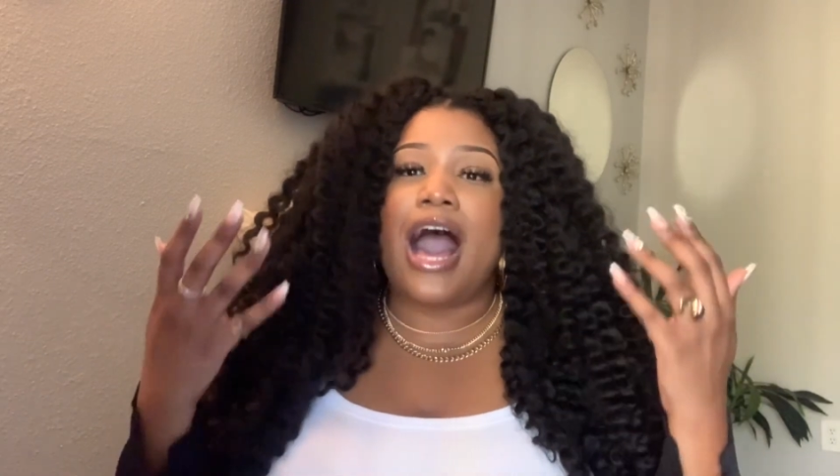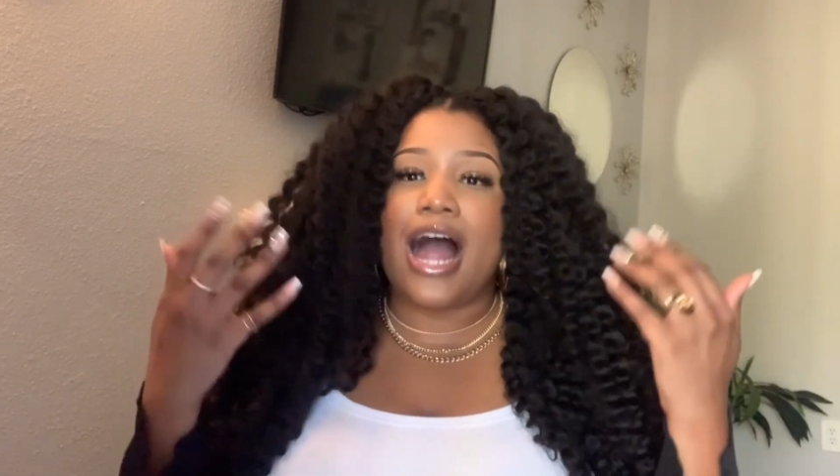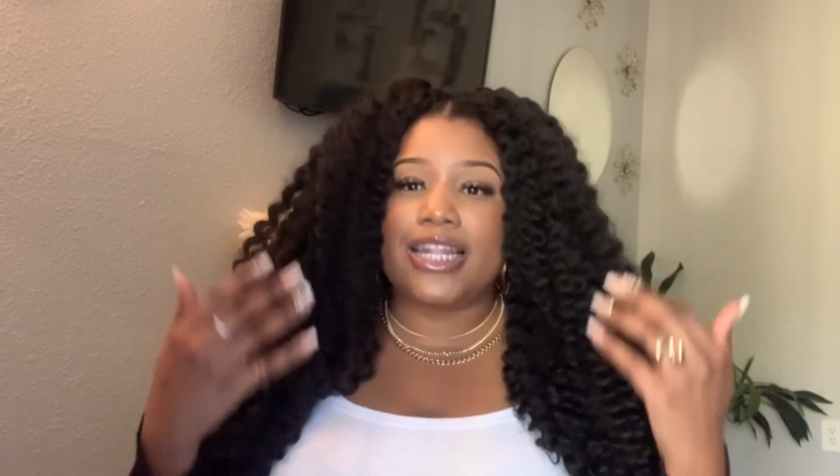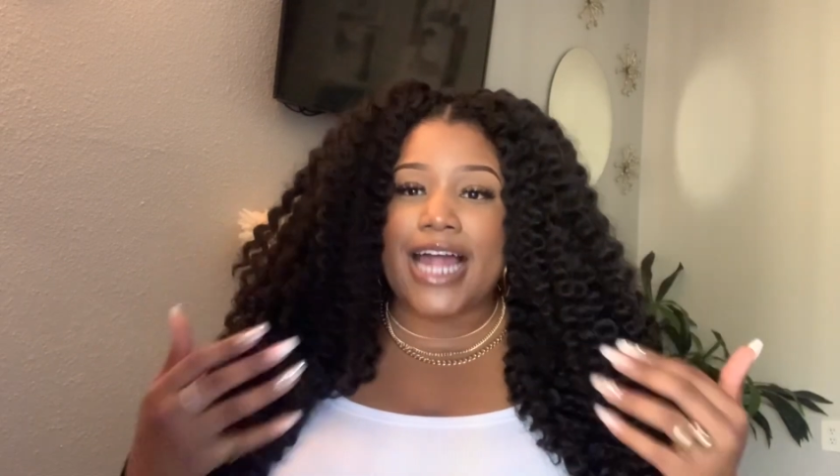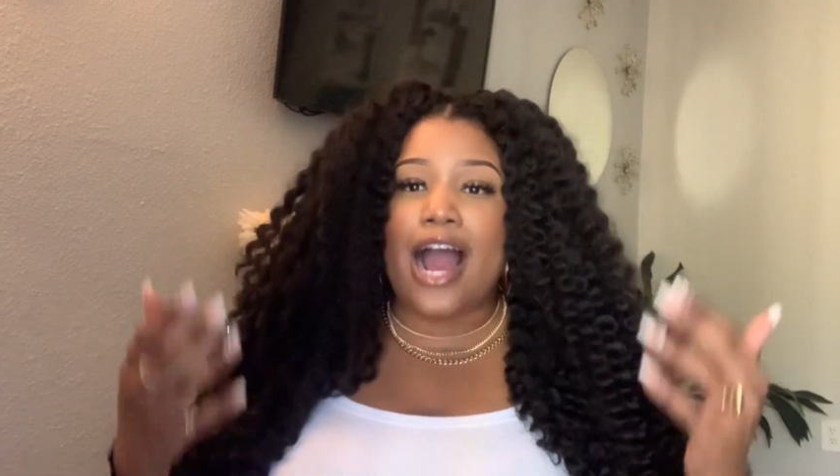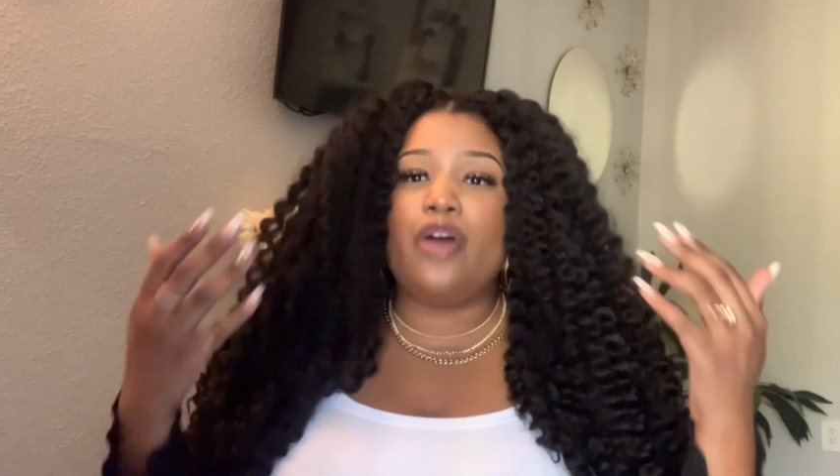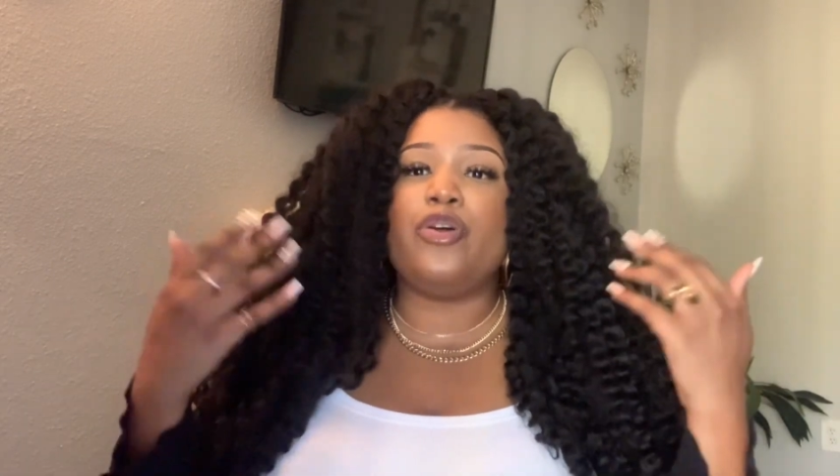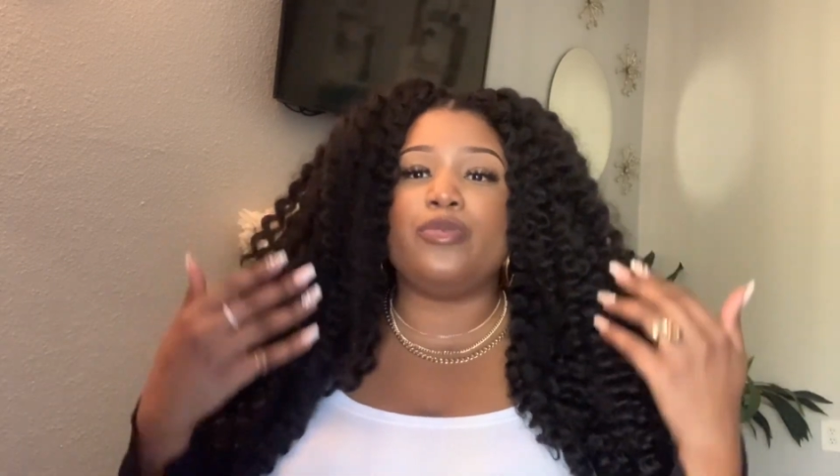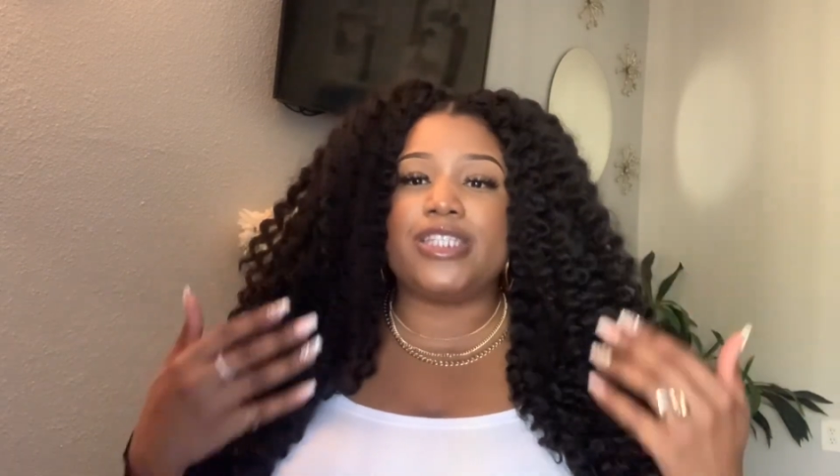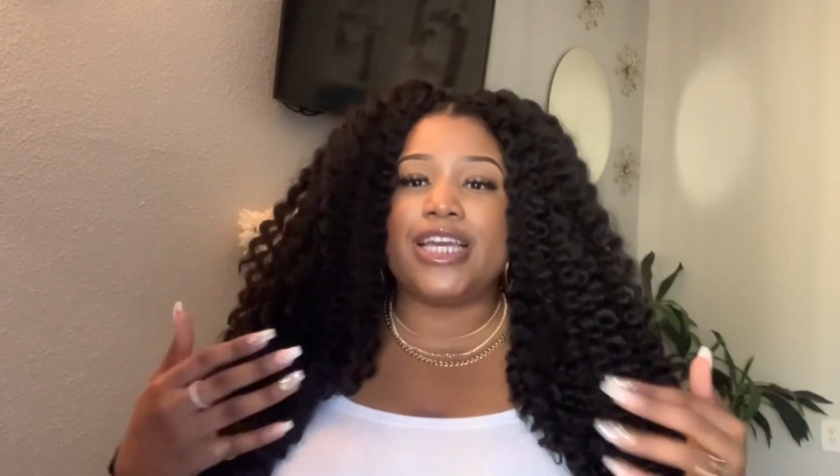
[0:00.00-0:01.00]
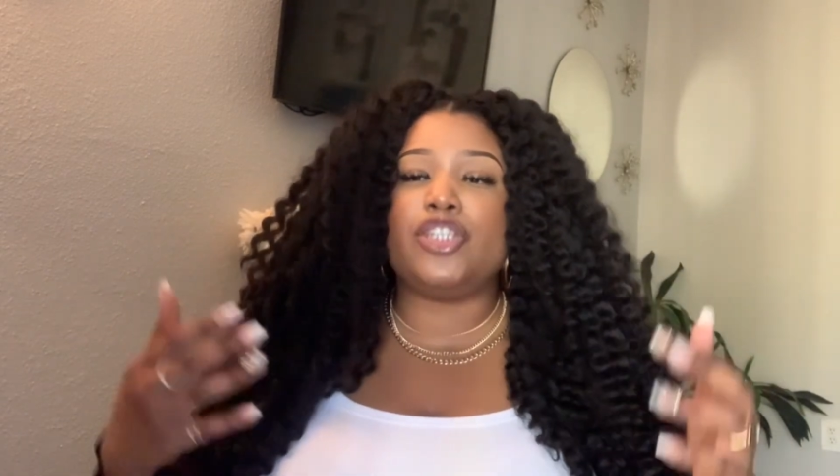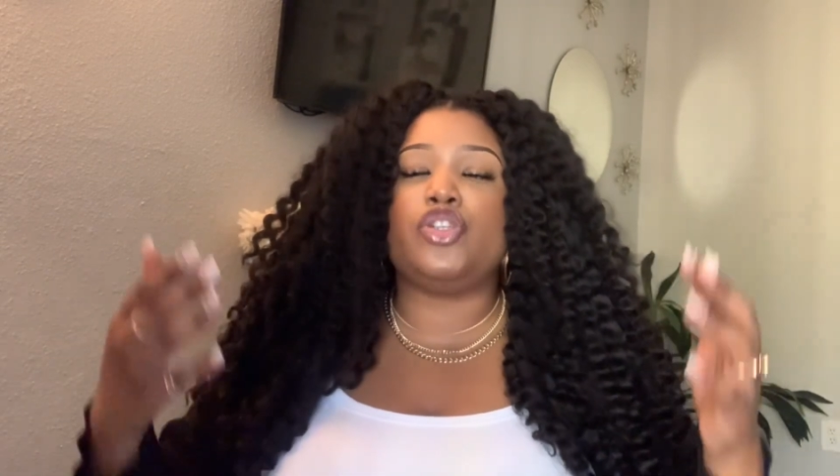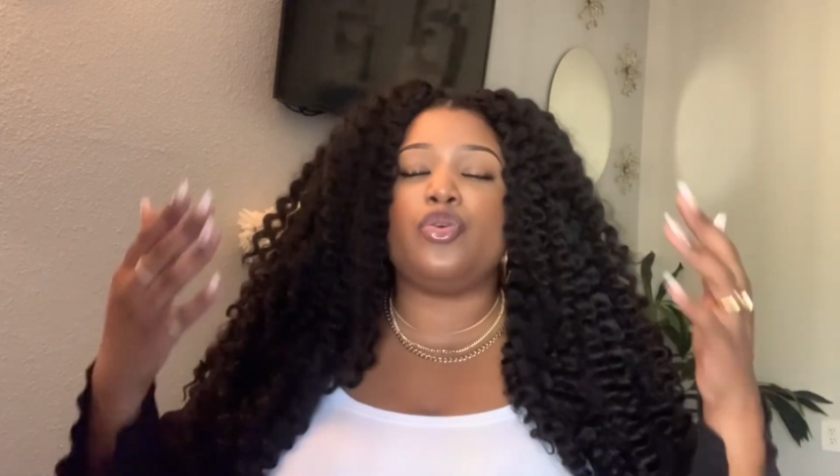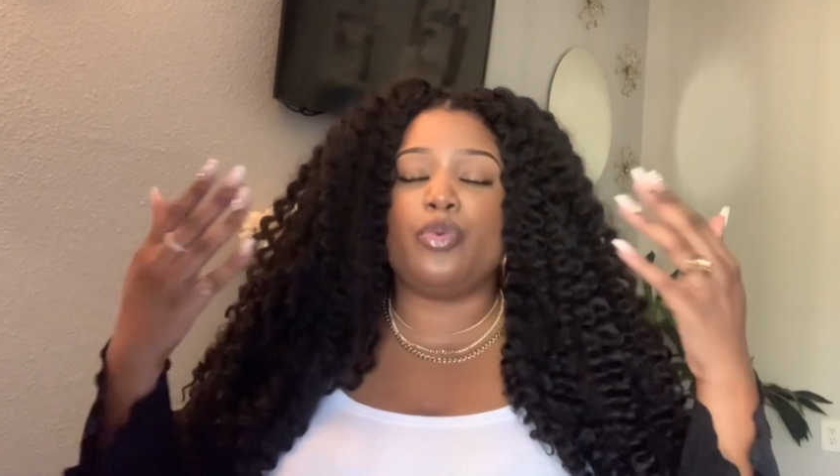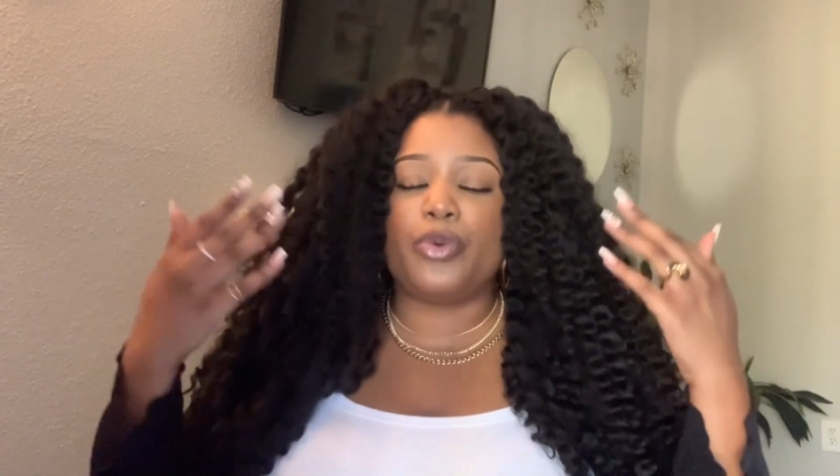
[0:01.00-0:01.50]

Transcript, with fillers: Allow those things to